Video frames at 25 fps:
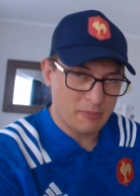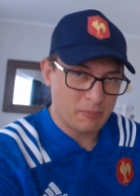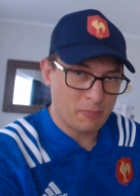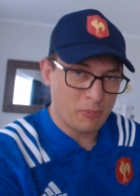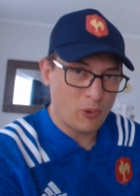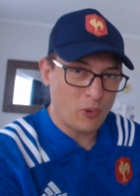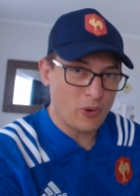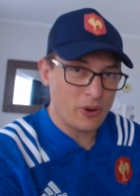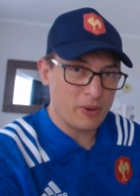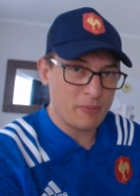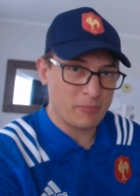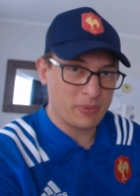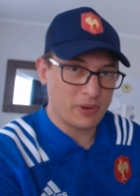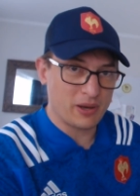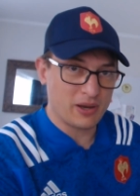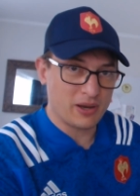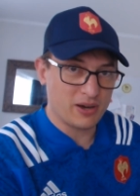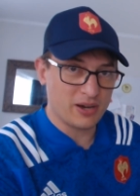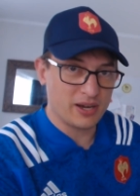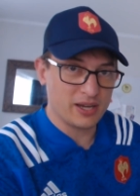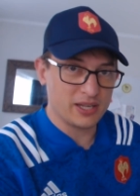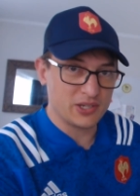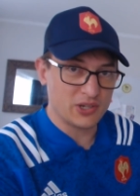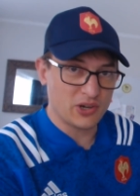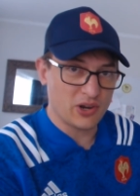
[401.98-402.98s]
point
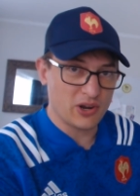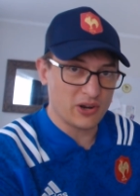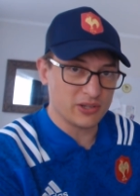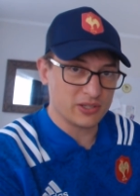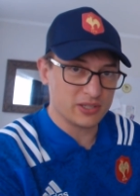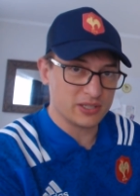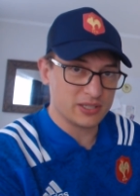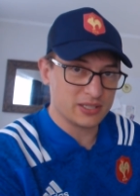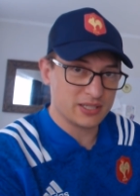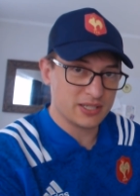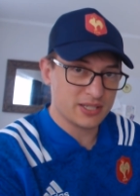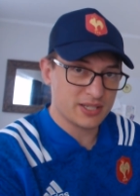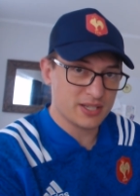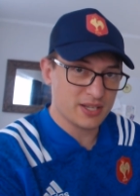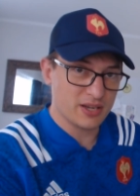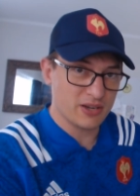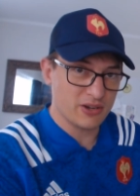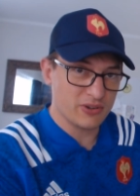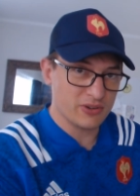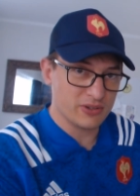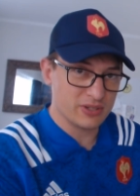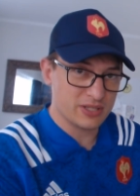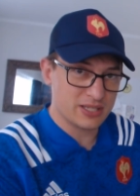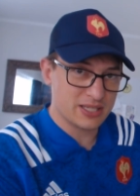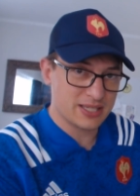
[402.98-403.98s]
behind Ireland.
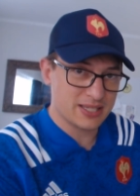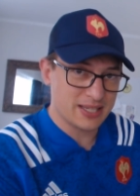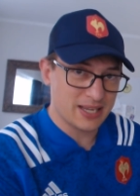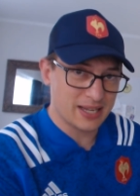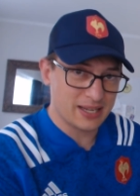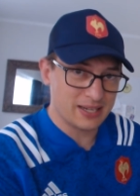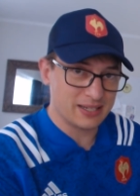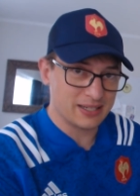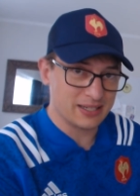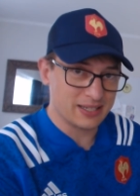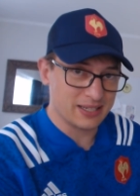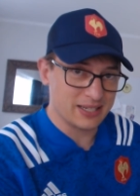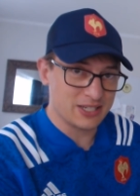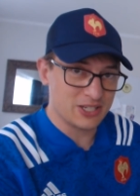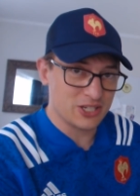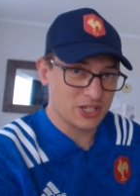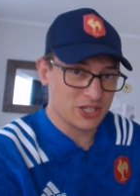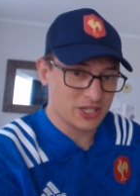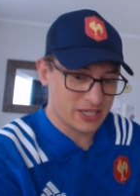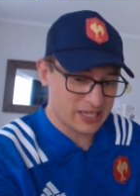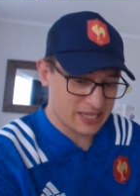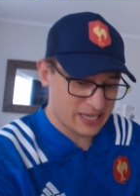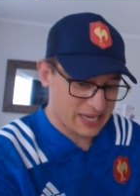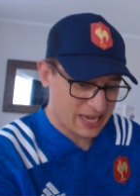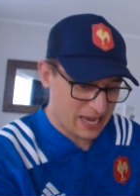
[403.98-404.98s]
So it's suddenly
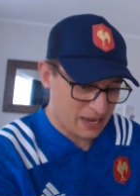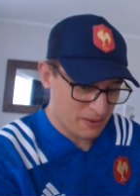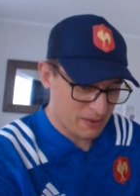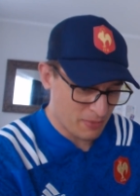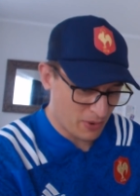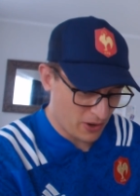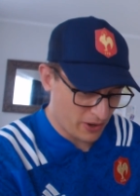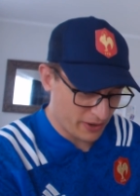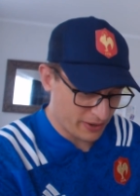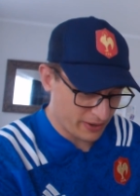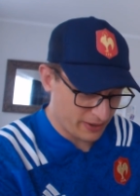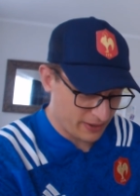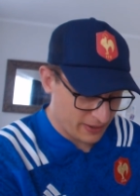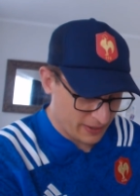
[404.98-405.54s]
just game on.